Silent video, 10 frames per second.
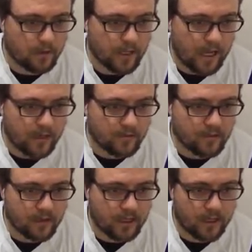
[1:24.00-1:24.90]
Get
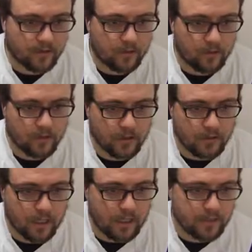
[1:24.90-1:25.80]
outside. Go on,
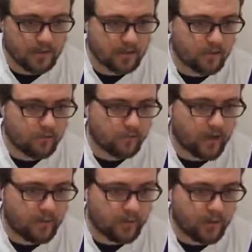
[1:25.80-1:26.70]
Gonzalez. That's a
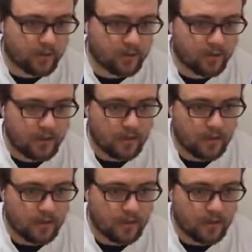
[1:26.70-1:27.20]
great block.